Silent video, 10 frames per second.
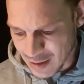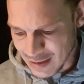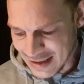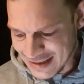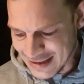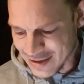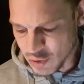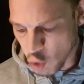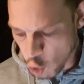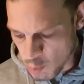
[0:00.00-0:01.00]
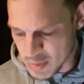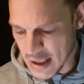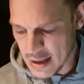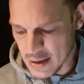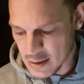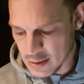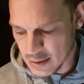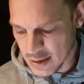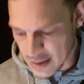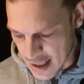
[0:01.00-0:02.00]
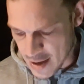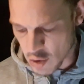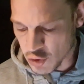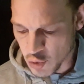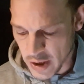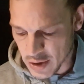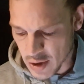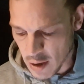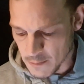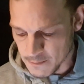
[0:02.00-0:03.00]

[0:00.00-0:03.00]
this is an update today on Twitter.